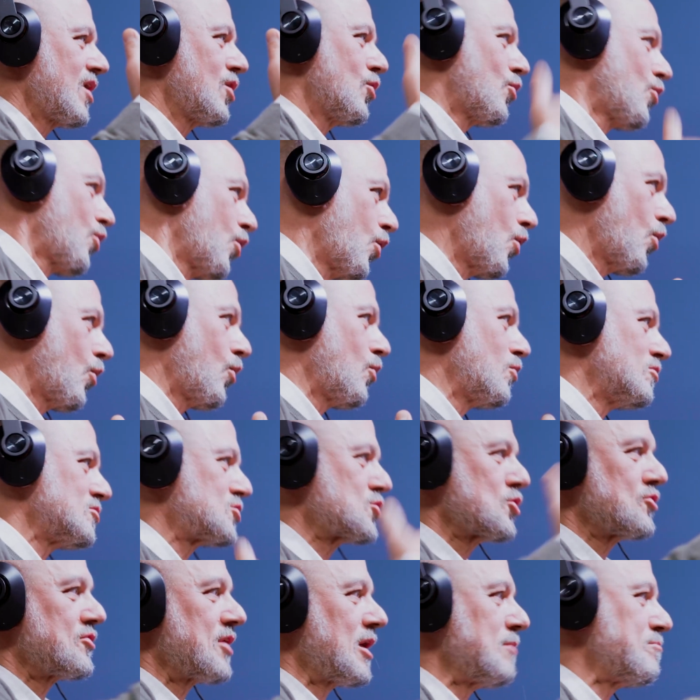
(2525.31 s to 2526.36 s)
or low, and
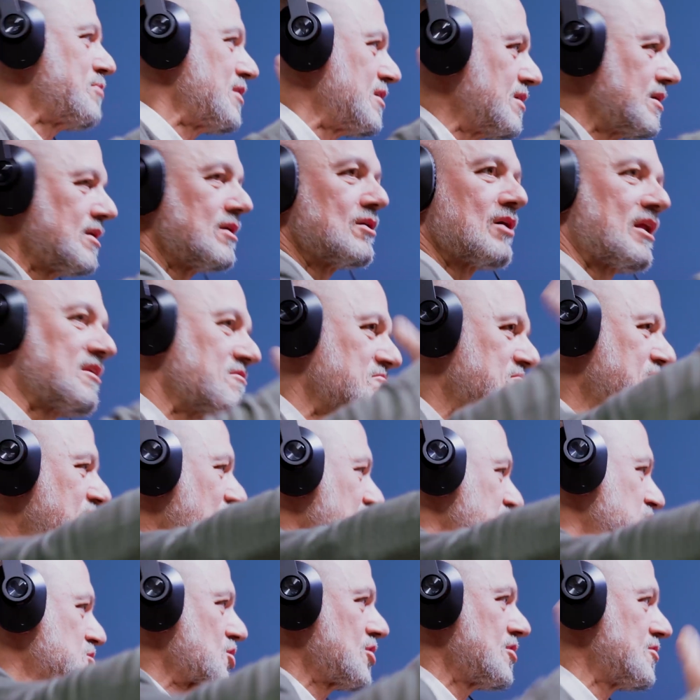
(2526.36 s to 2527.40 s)
should they be, and
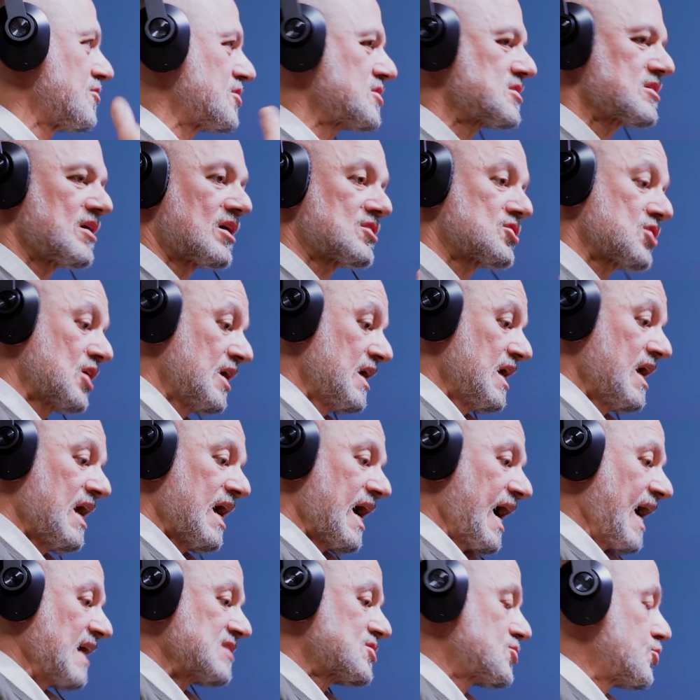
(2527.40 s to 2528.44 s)
inflation and the such,
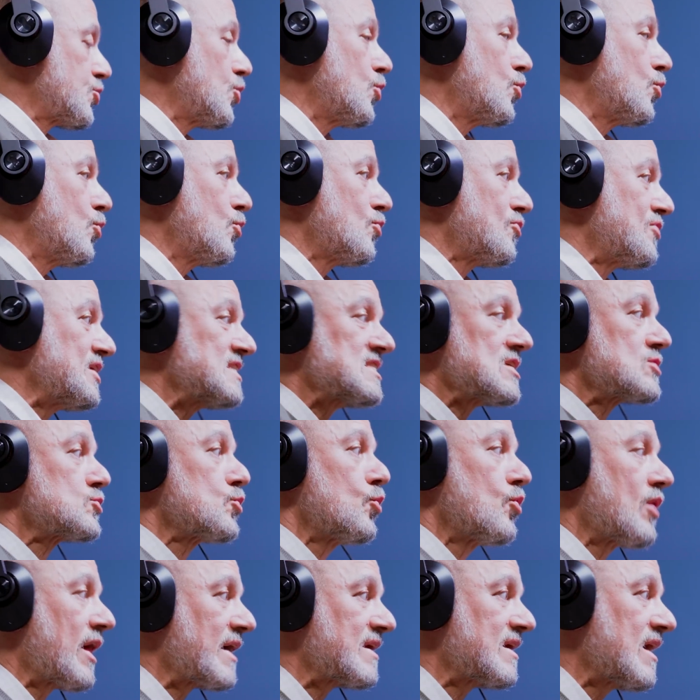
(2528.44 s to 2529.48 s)
as though this is
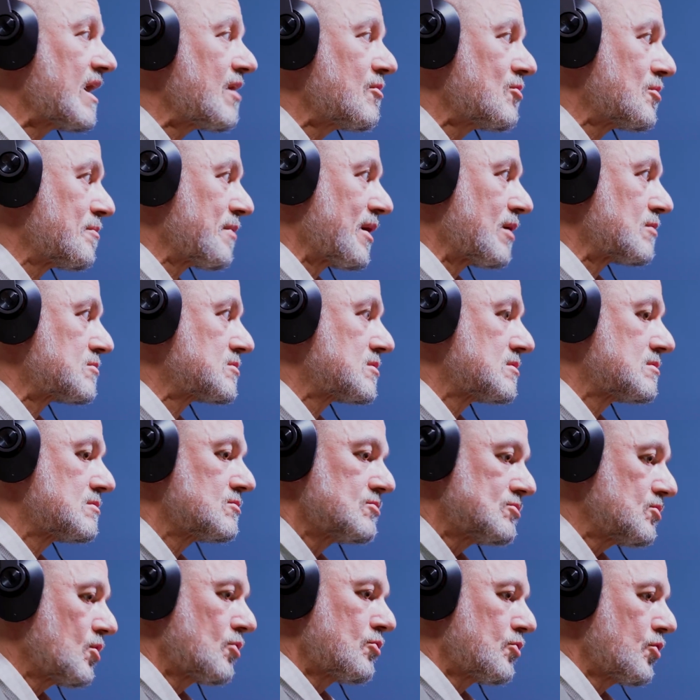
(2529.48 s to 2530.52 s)
all I care about.
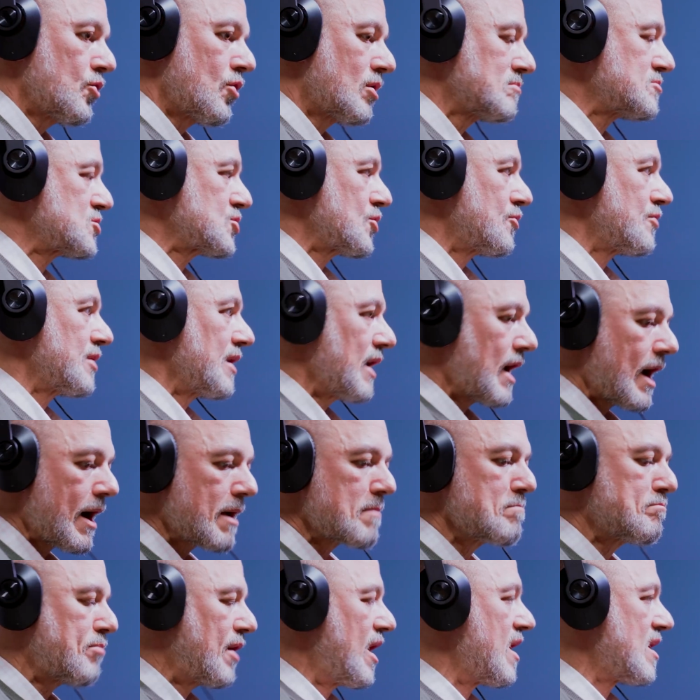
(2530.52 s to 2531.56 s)
No, I'm sorry.
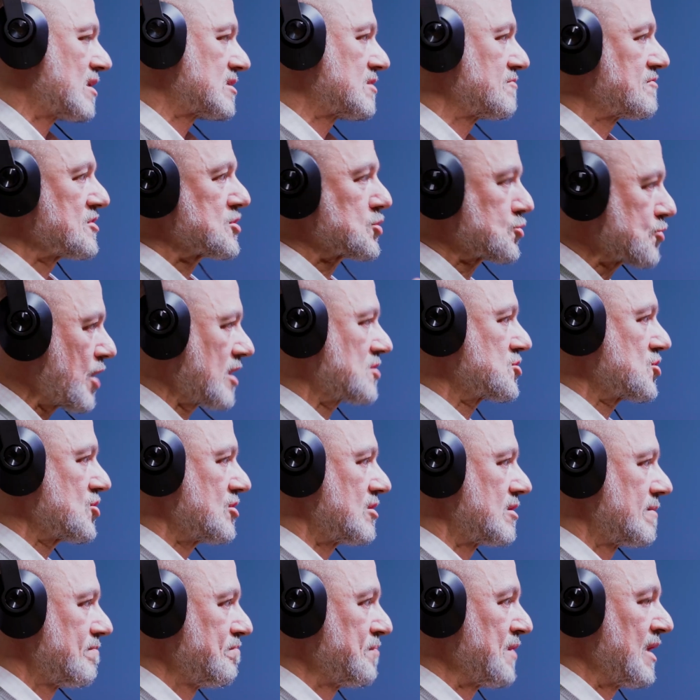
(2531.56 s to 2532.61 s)
I'm part of a structure.
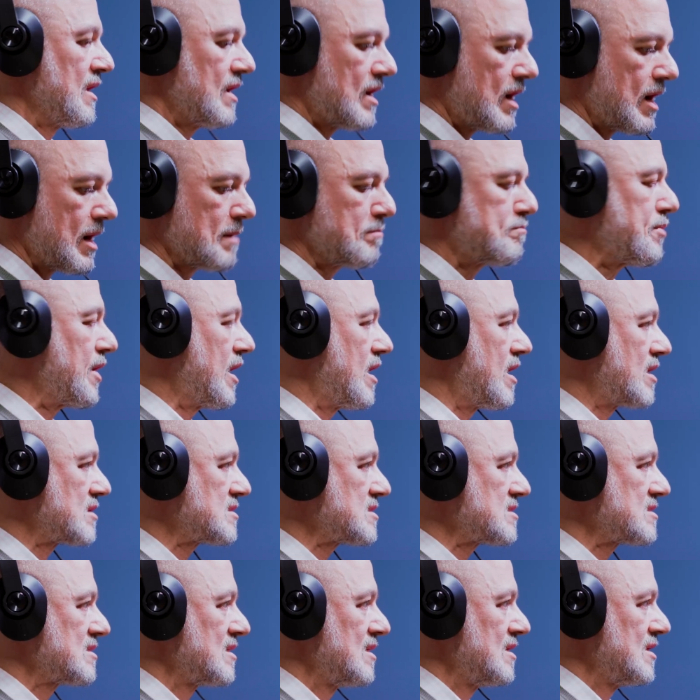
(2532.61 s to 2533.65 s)
I'm
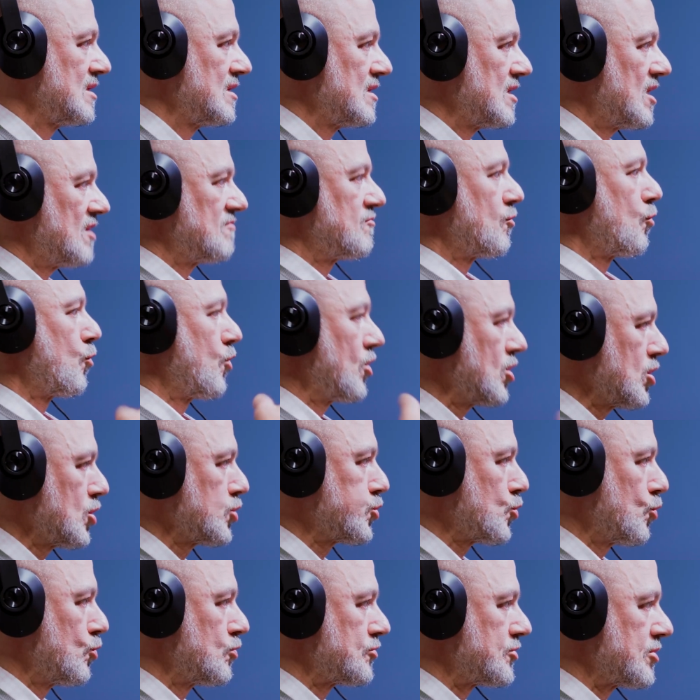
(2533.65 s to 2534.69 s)
part of a world
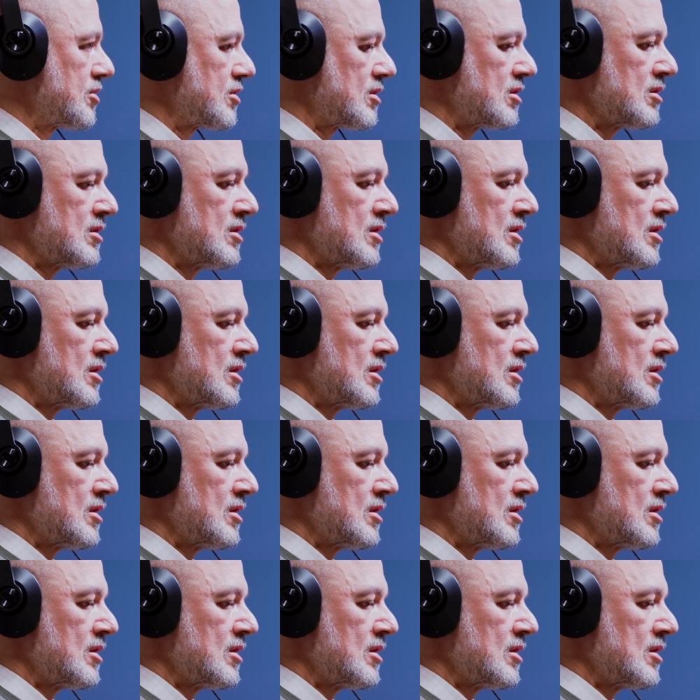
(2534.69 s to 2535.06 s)
order.